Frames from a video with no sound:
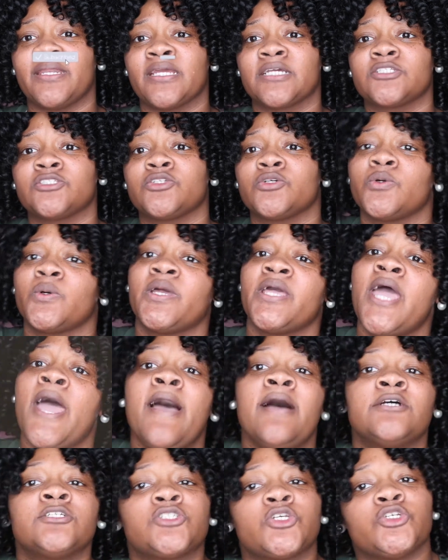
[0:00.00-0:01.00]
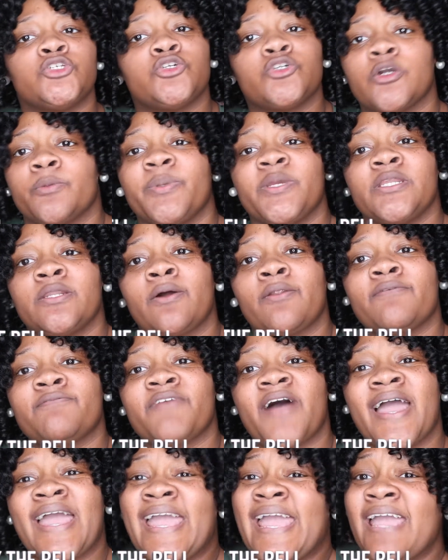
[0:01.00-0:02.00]
next to it so you can be
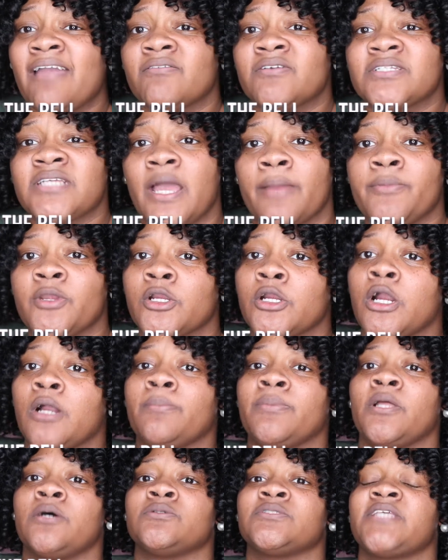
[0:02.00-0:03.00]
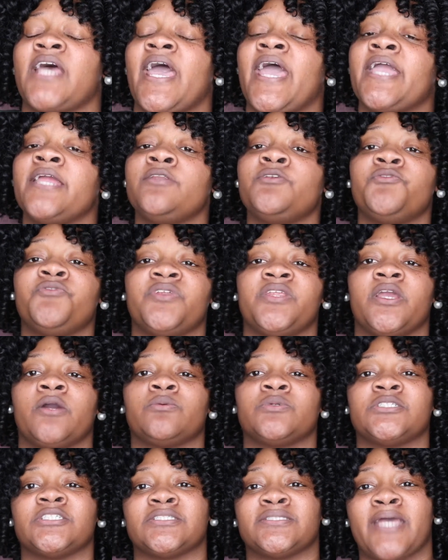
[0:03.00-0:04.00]
notified every time your girl blows a new video,
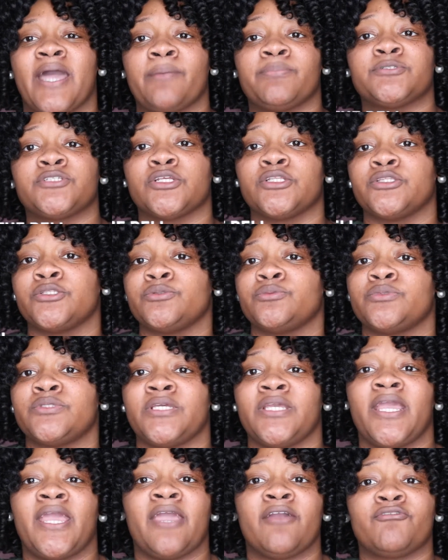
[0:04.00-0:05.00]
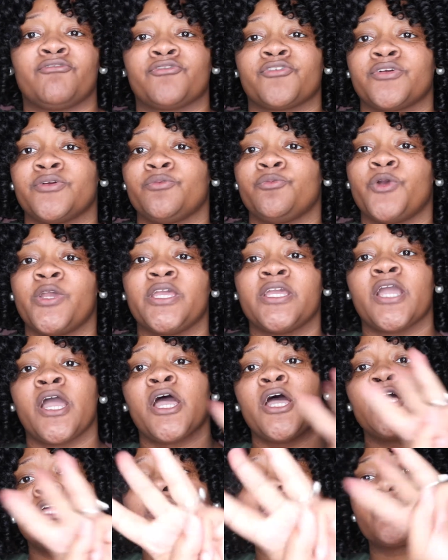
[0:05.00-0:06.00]
which is absolutely every week,
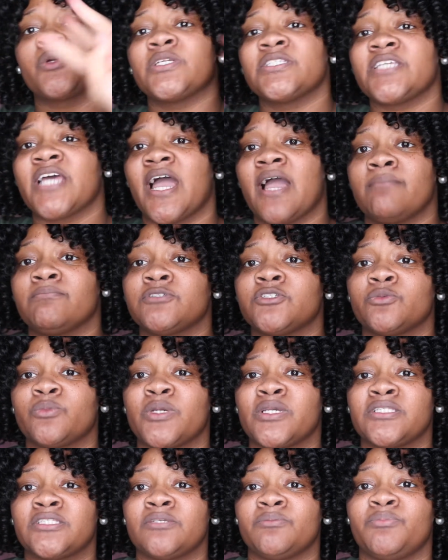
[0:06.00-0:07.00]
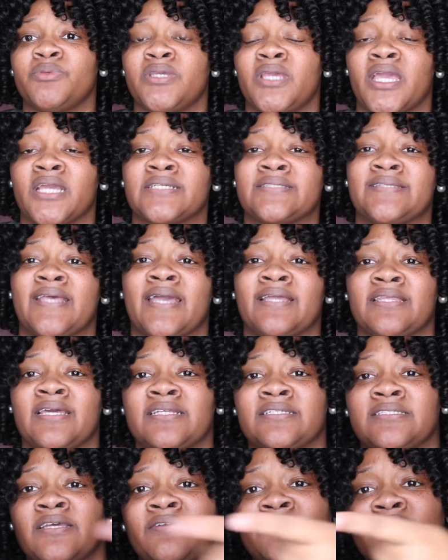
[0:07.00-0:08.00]
three times a week to be exact. That
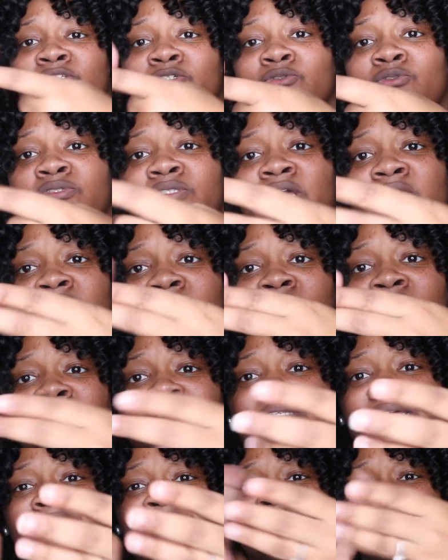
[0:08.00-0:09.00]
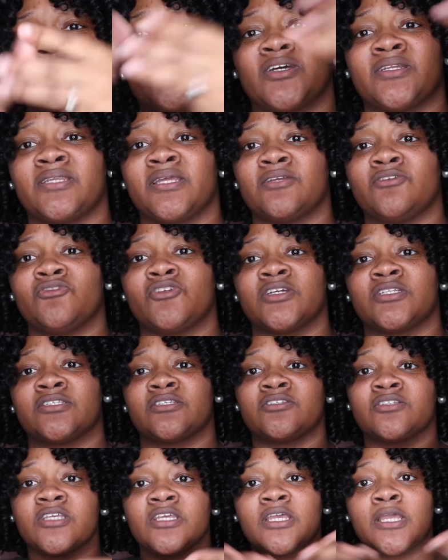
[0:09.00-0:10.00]
is every Tuesday, Thursday, and Sunday. You get
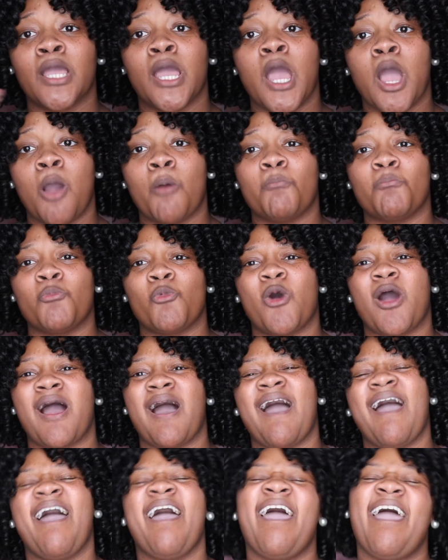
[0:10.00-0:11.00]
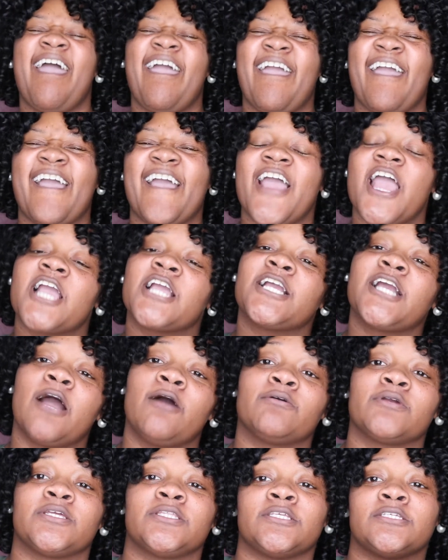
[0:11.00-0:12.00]
to see moi
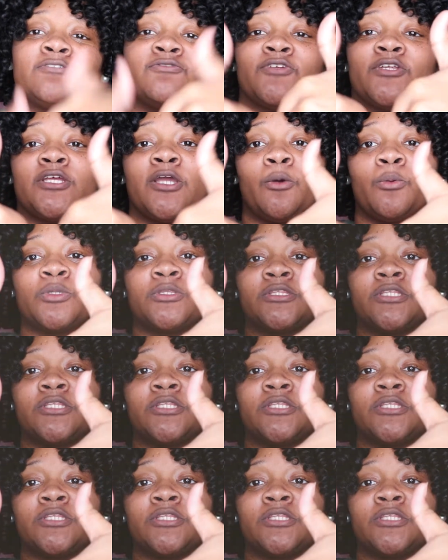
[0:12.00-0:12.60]
don't give this video a